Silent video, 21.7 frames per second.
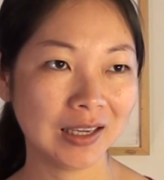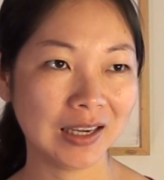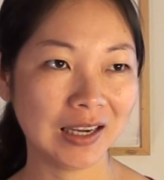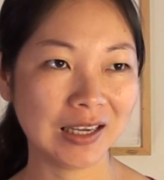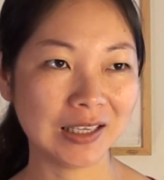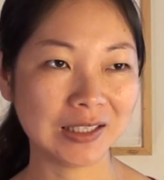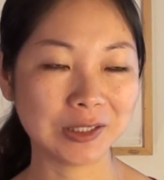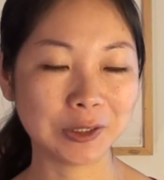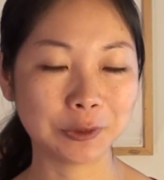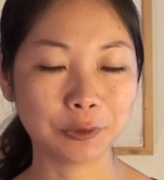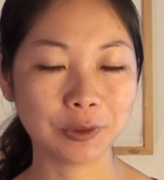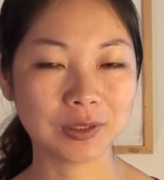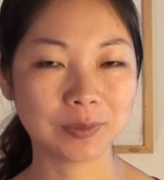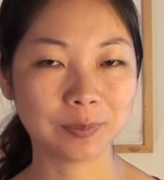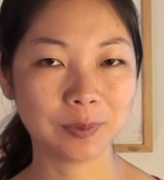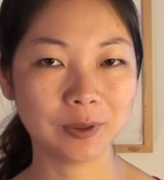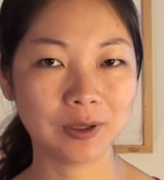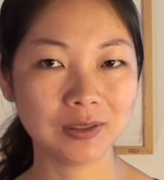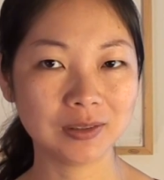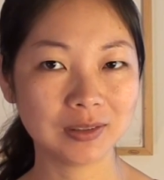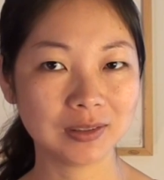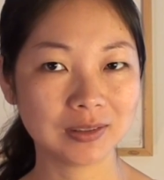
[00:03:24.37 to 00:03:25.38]
And the
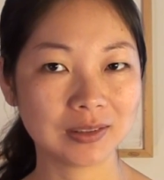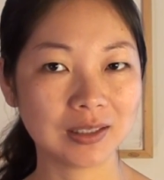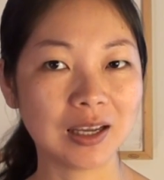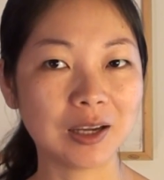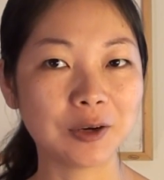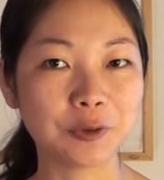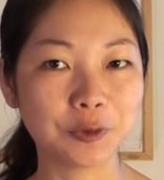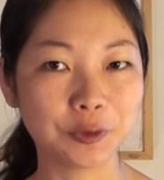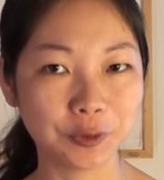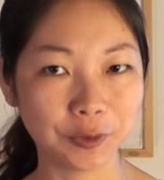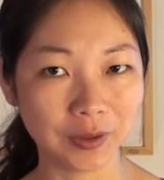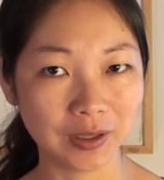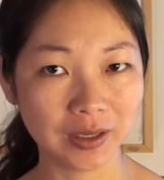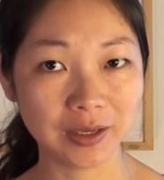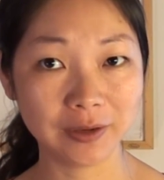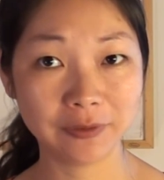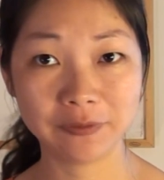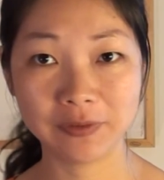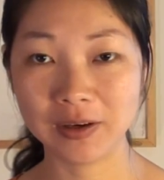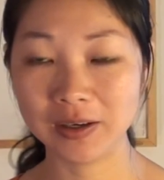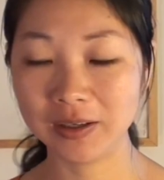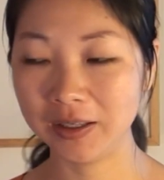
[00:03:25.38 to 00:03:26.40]
responses are really
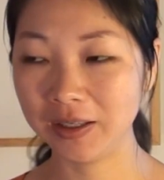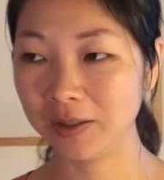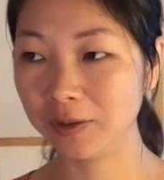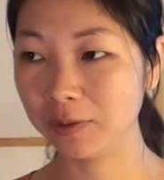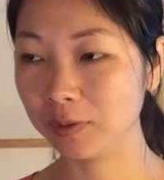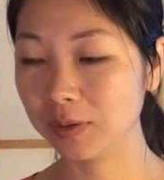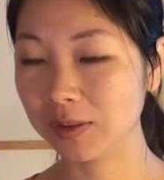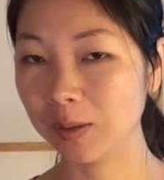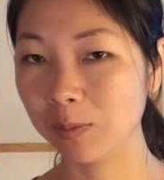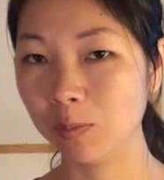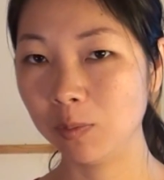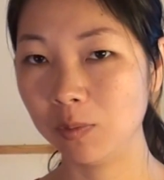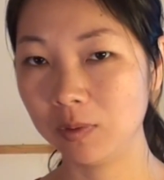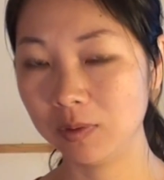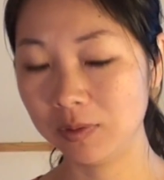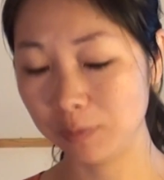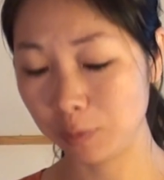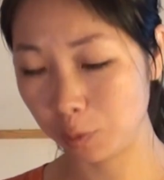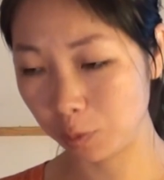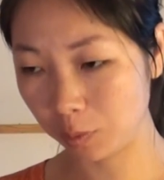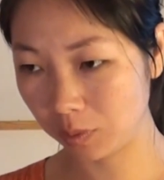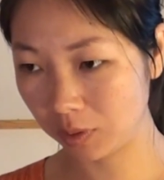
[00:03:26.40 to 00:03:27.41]
funny. Some,
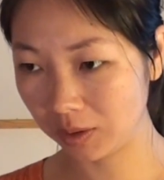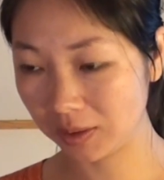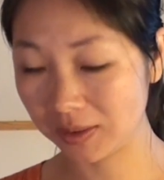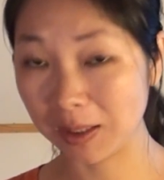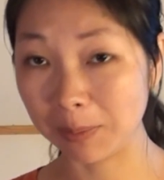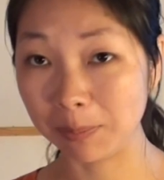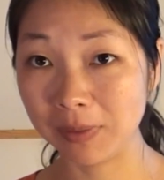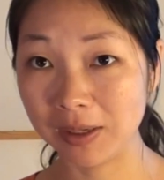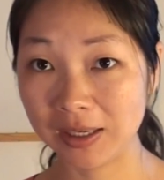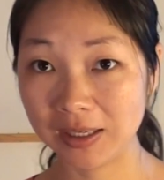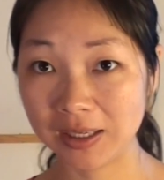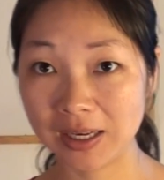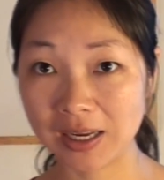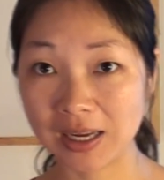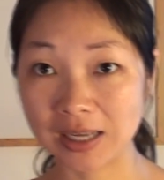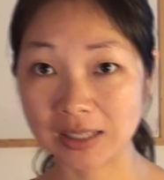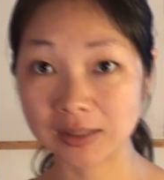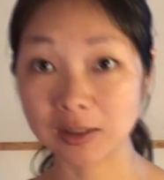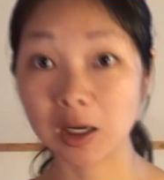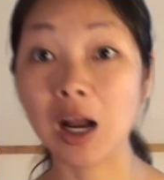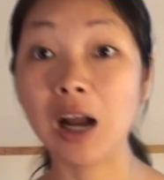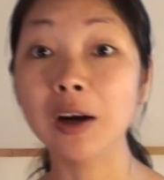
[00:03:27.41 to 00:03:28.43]
some lady
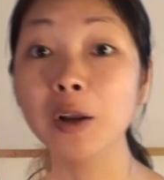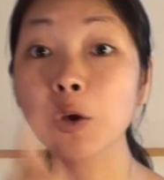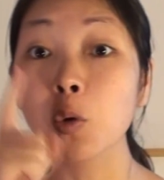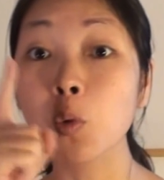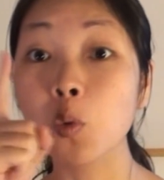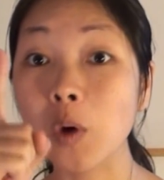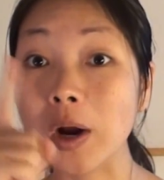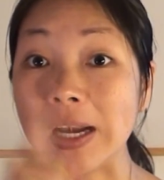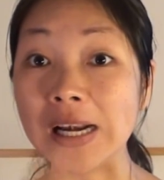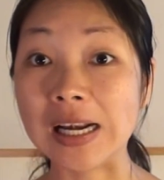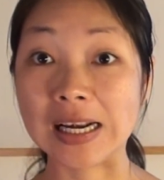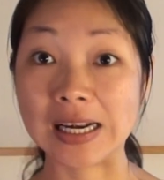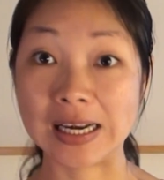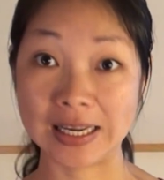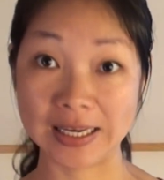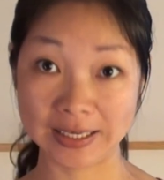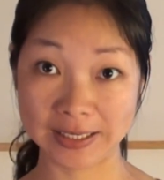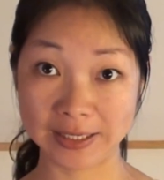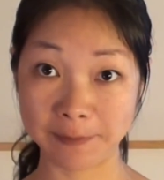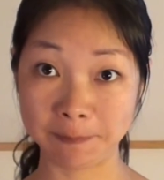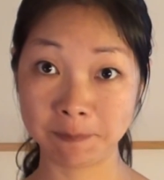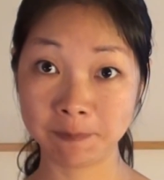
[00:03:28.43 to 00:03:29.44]
asked, only one
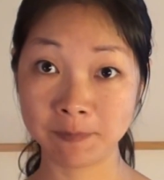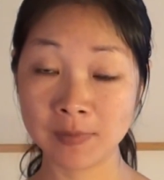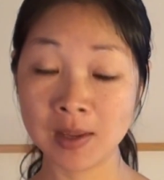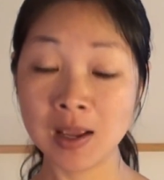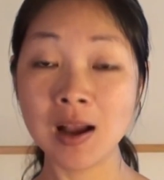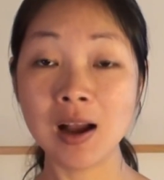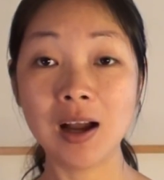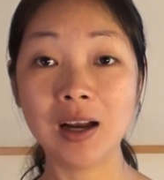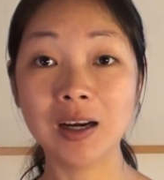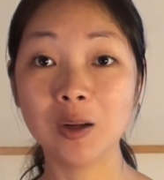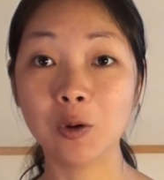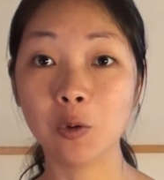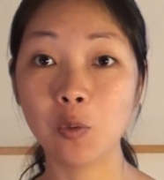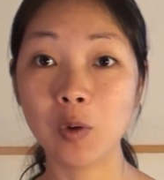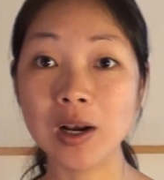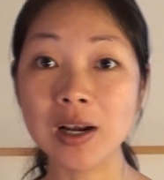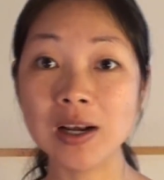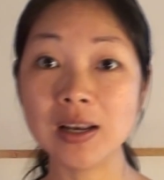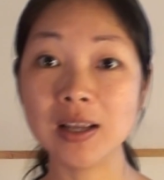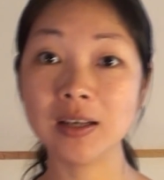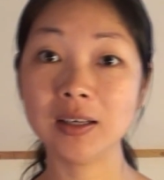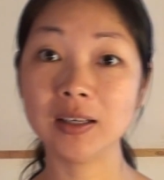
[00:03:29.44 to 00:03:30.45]
lady, only
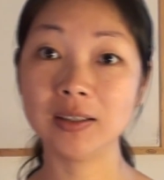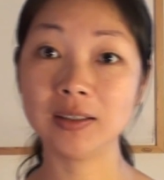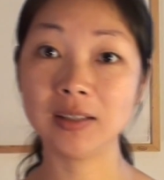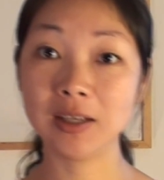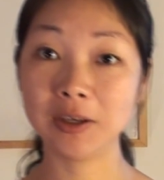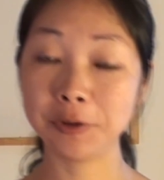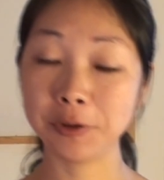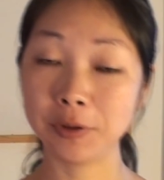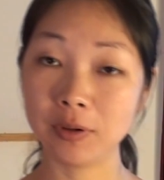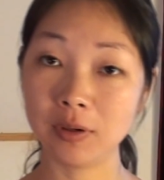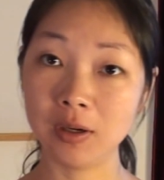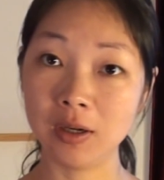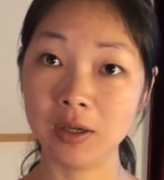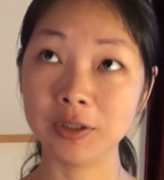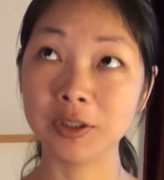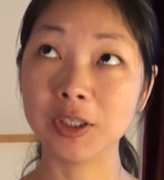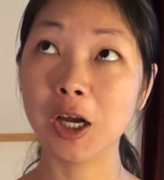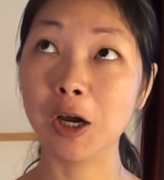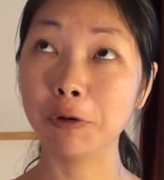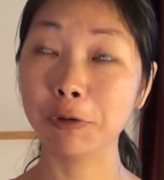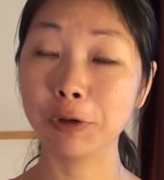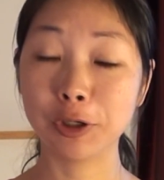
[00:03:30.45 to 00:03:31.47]
one lady tell, uh,
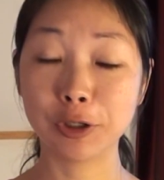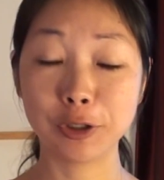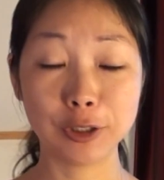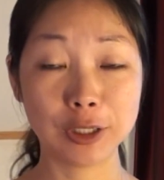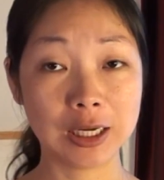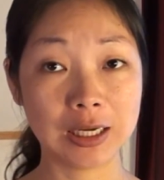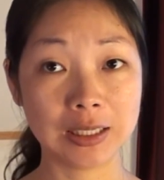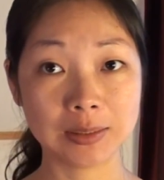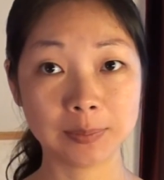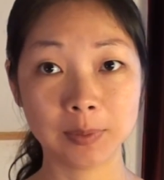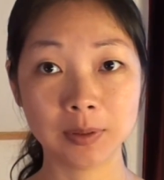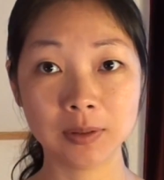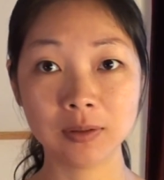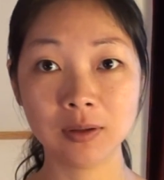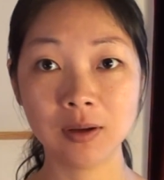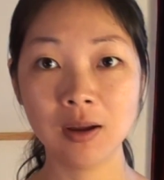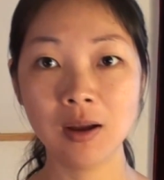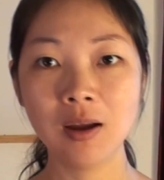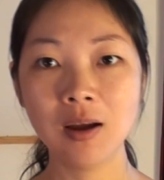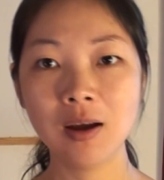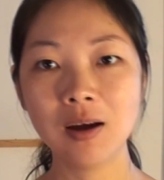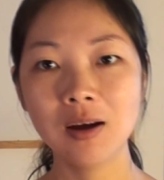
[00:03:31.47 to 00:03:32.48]
told her husband,
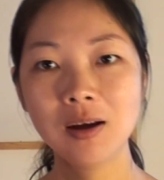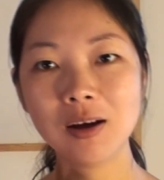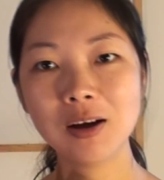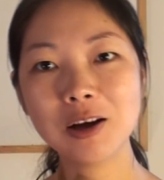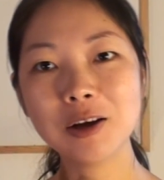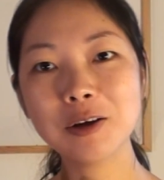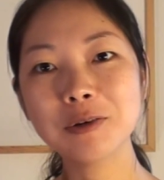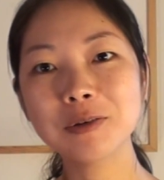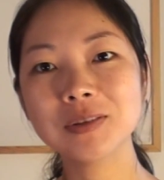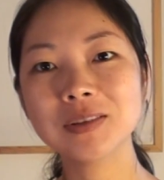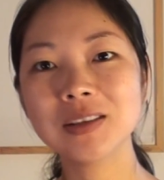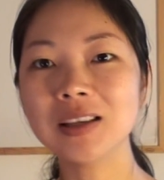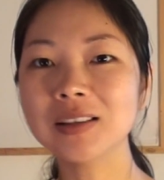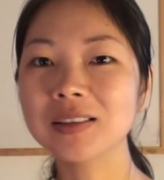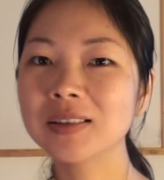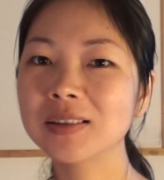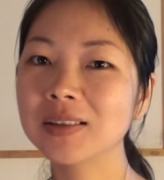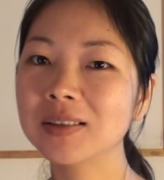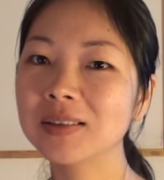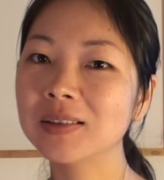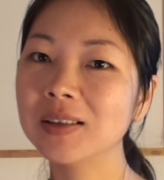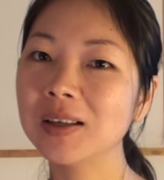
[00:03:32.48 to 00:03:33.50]
oh, that's
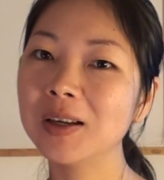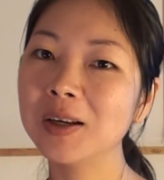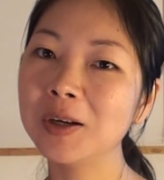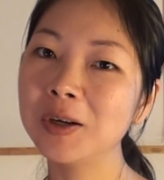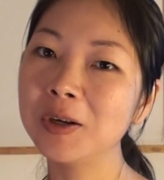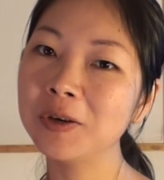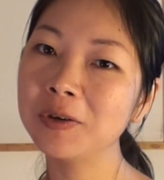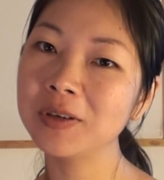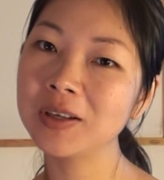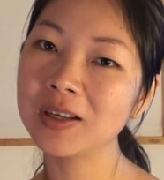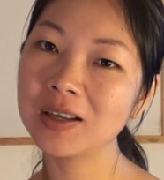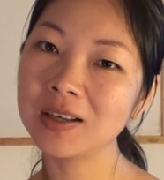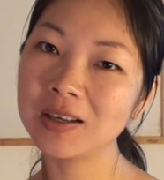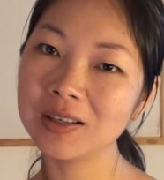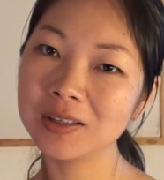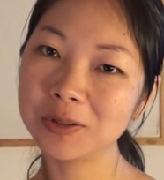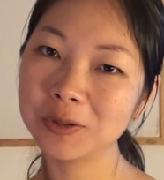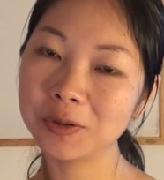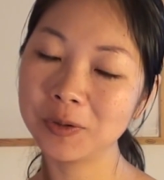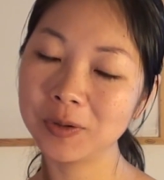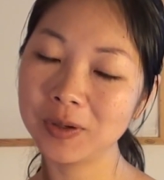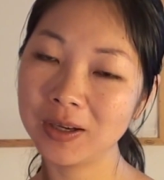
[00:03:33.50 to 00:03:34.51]
so
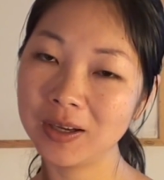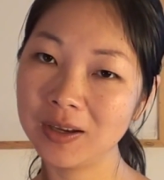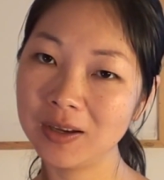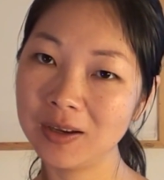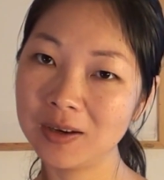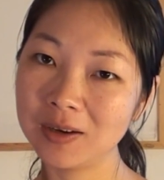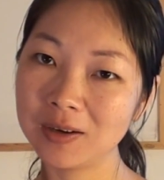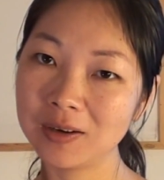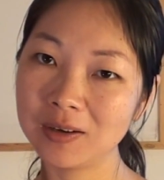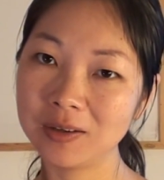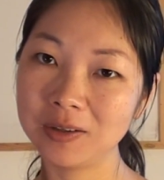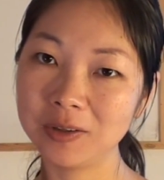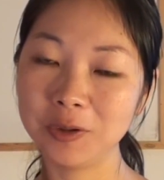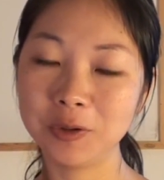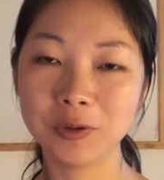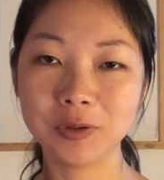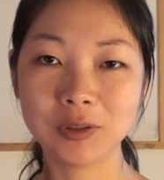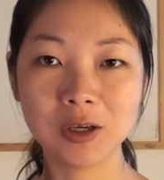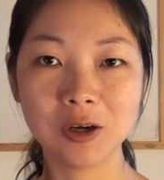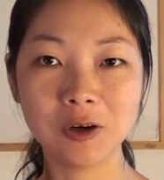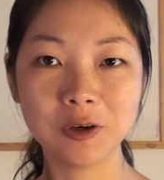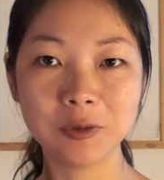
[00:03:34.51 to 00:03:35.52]
nice to hear
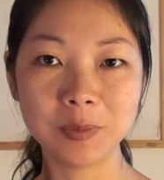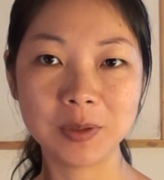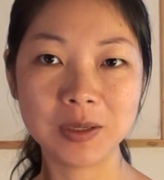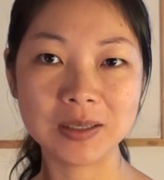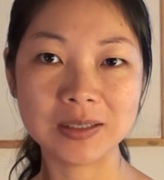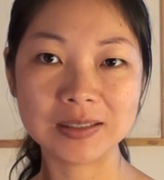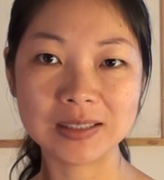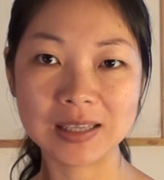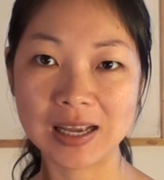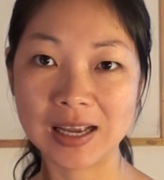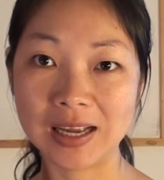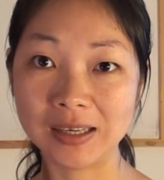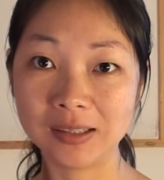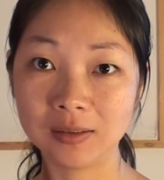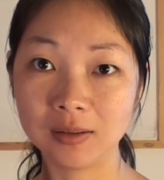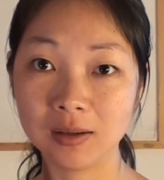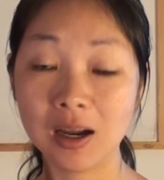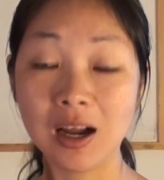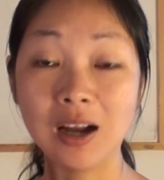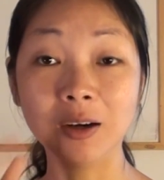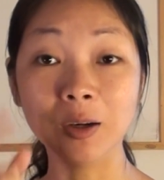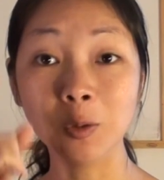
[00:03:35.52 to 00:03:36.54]
you told me that.
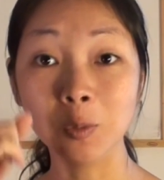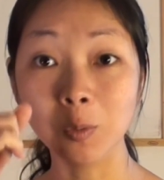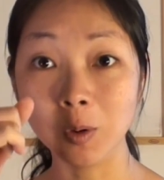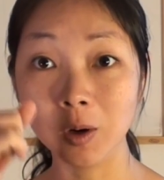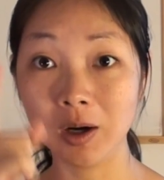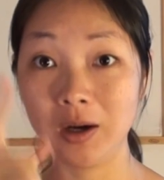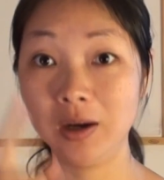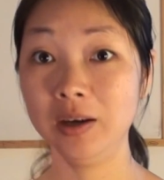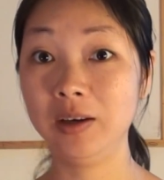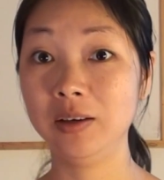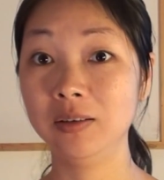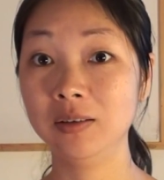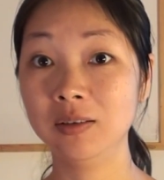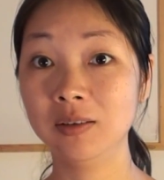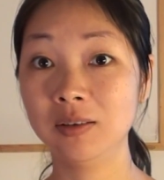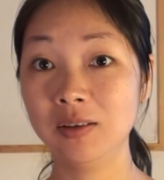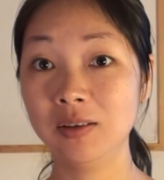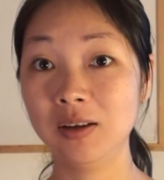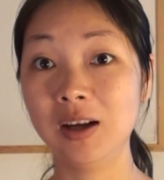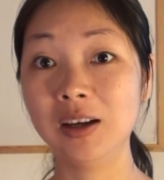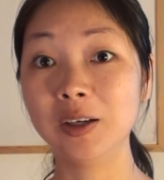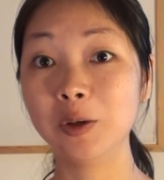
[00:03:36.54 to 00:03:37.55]
Only one,
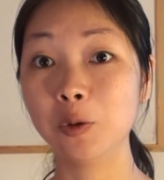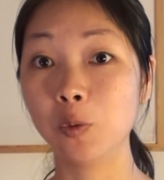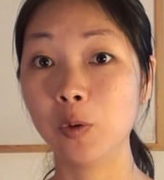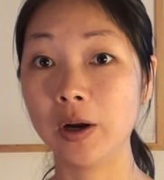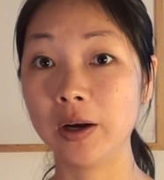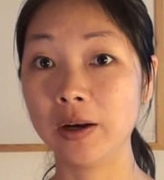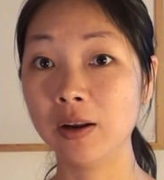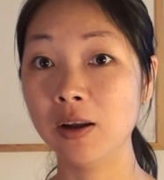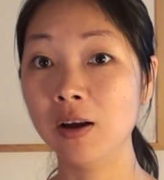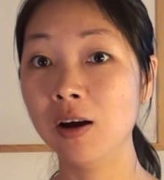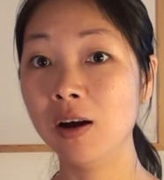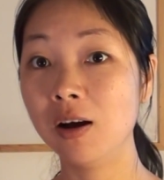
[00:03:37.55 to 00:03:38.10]
only one.